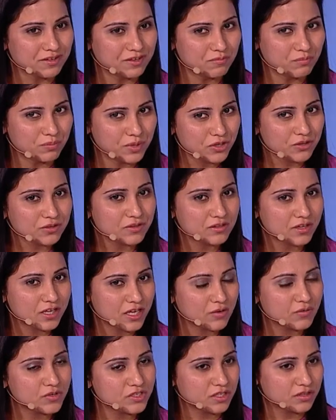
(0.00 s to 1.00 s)
build the
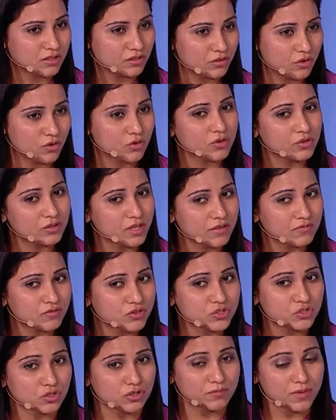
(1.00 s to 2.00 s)
language at the local level
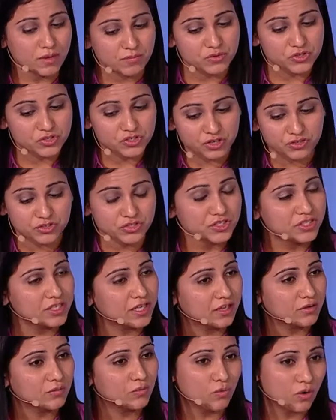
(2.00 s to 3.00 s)
so our members
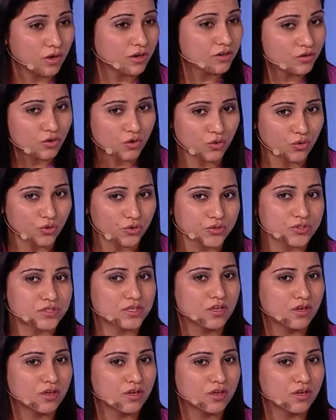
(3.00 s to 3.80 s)
understand what are goals,